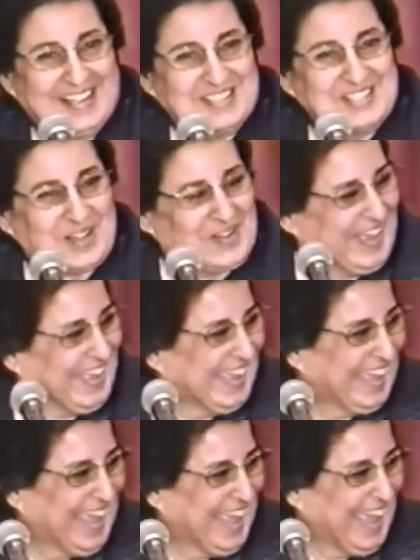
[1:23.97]
So
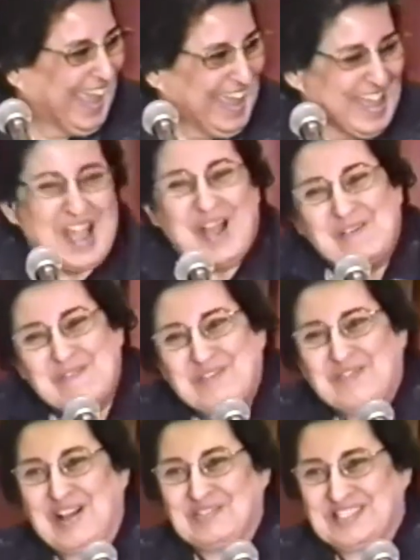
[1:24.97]
we
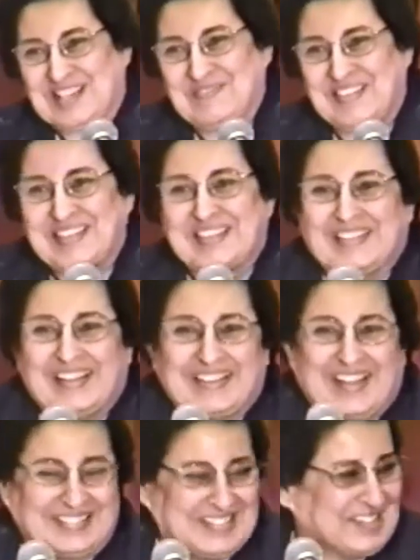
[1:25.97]
found something in
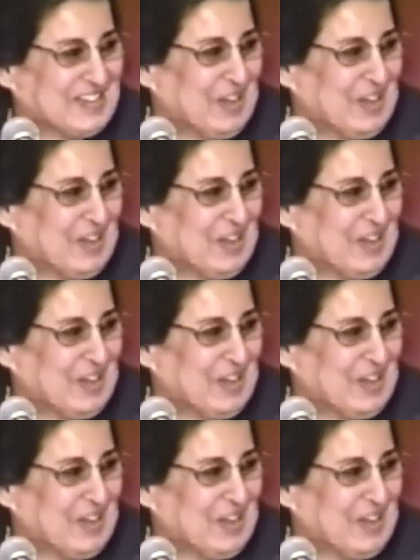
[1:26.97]
common.